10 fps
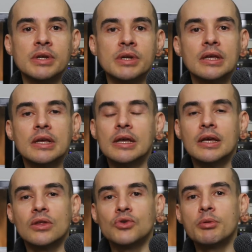but
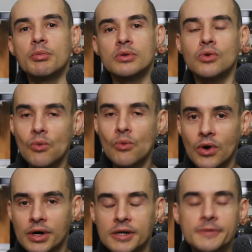those people don't
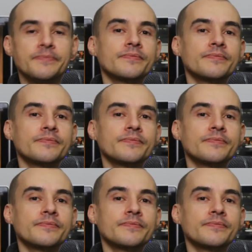work.